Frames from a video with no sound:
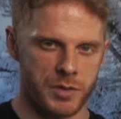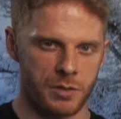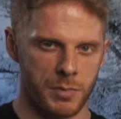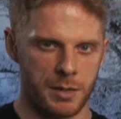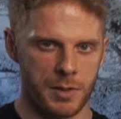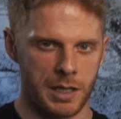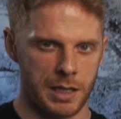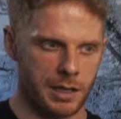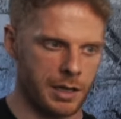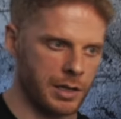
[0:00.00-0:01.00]
So
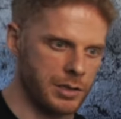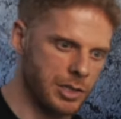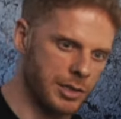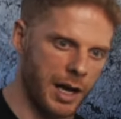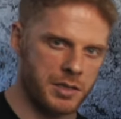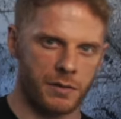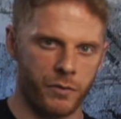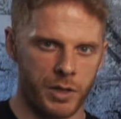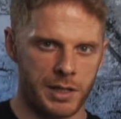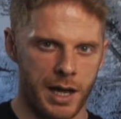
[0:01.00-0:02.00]
maybe 2,000 to
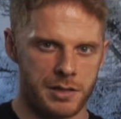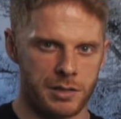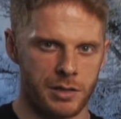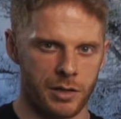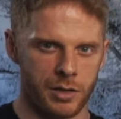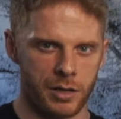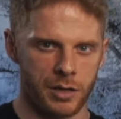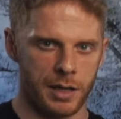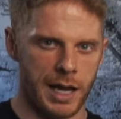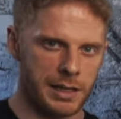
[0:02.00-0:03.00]
4,000,
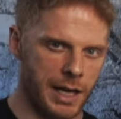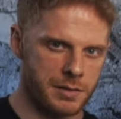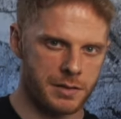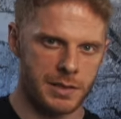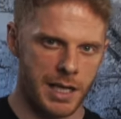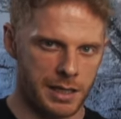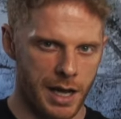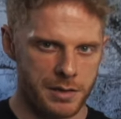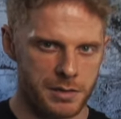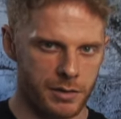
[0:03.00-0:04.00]
or 8,000 to
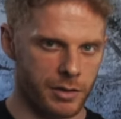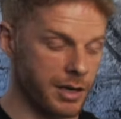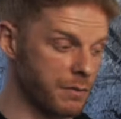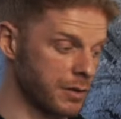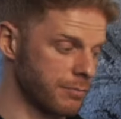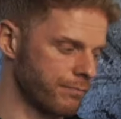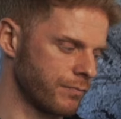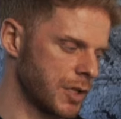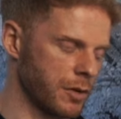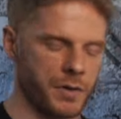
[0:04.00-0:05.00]
10,000, or even,
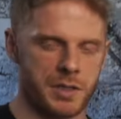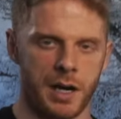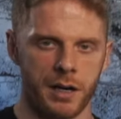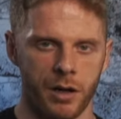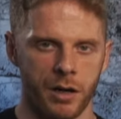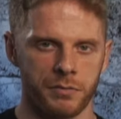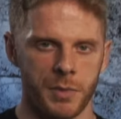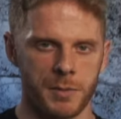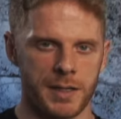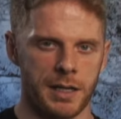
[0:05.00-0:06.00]
if you're starting off,
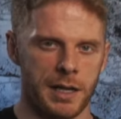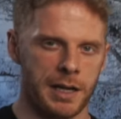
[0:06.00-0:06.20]
maybe